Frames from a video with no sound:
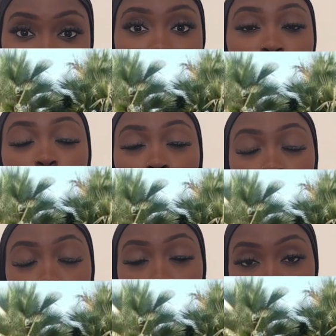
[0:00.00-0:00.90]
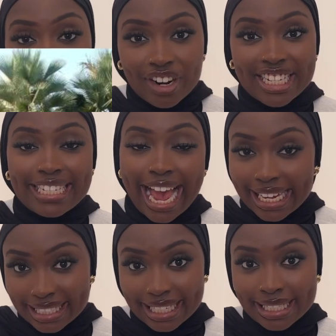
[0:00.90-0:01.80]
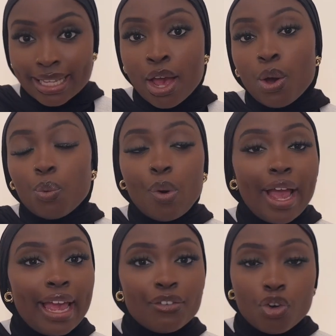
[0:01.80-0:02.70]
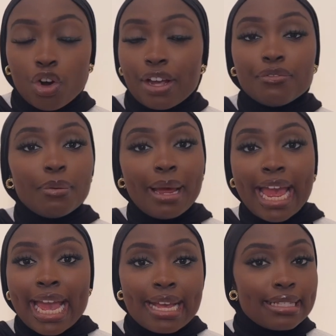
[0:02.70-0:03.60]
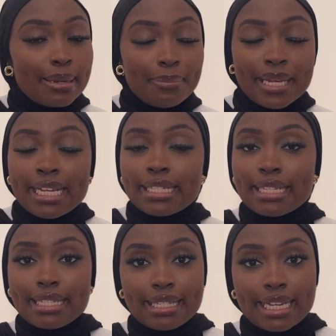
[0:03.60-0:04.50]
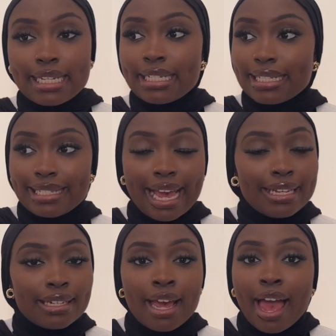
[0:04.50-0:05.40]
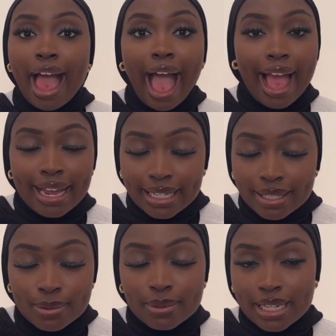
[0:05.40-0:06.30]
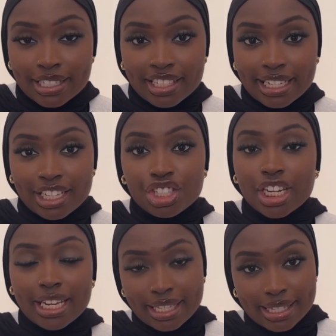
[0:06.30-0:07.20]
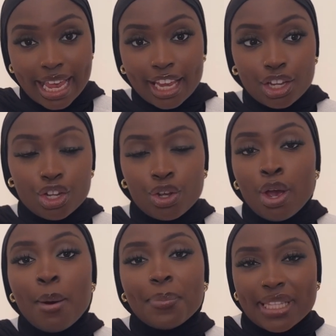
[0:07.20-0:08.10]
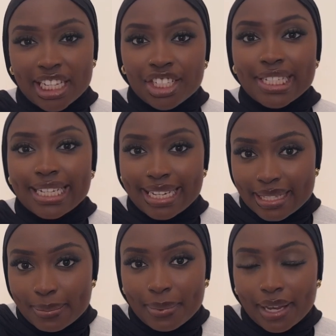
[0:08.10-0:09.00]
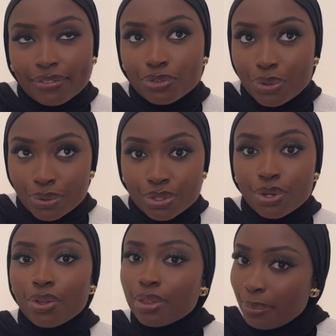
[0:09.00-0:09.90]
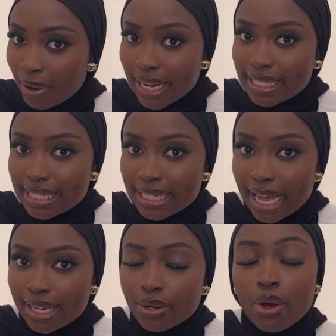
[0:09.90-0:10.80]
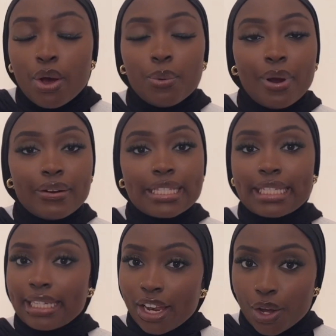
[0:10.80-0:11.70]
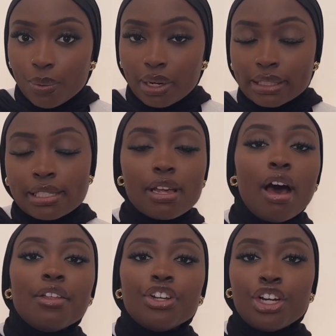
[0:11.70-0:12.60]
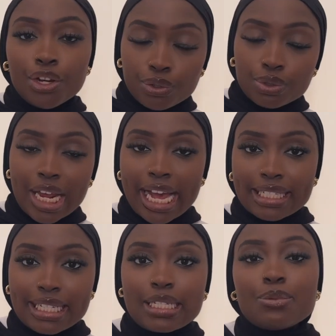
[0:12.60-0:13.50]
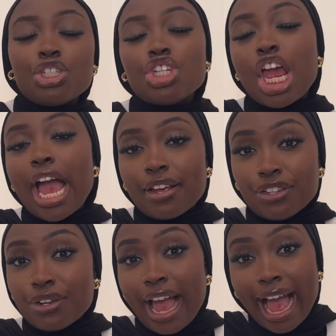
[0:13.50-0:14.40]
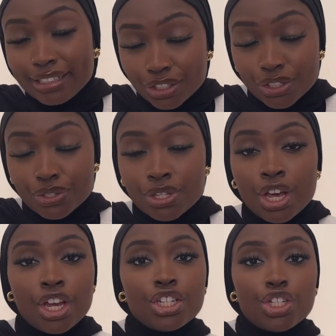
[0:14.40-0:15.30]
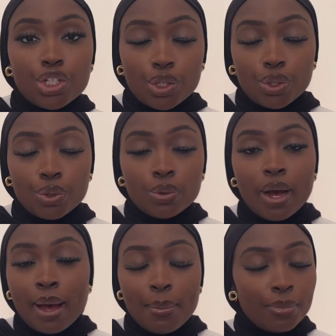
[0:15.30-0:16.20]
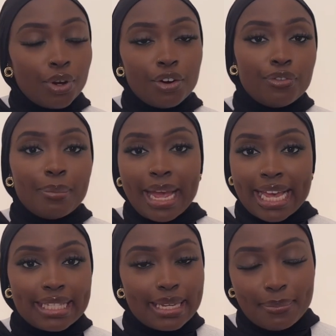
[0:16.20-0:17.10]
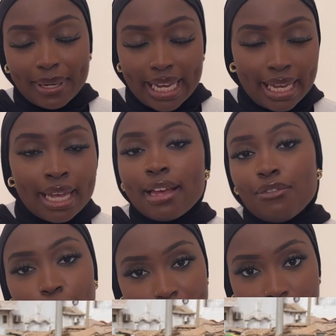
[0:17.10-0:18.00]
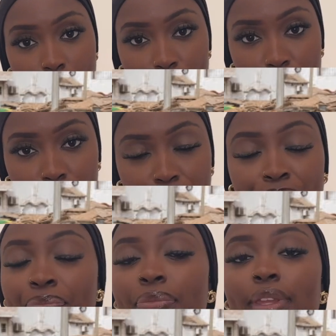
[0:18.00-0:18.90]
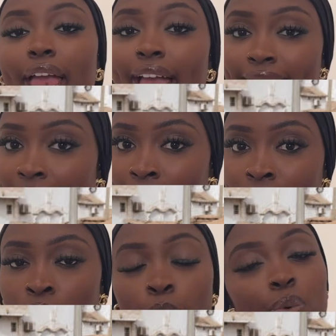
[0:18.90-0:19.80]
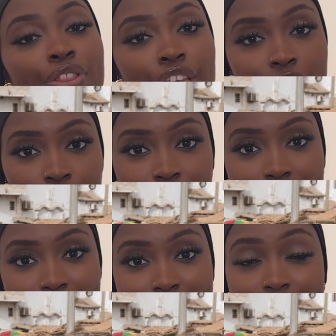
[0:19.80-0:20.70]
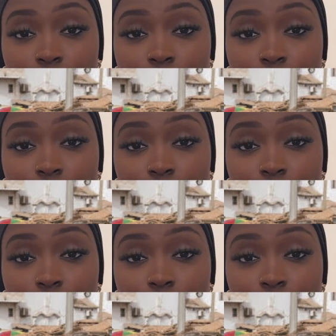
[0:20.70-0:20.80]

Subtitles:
is for tourist taxis, where if you're going from A to B to C to Z, any destination it can take you, but they're just a little bit, of course, on the pricey side. Whereas the yellow ones are the local taxis, which you can use to go from A to B, for example. Again, with the yellow taxis, it's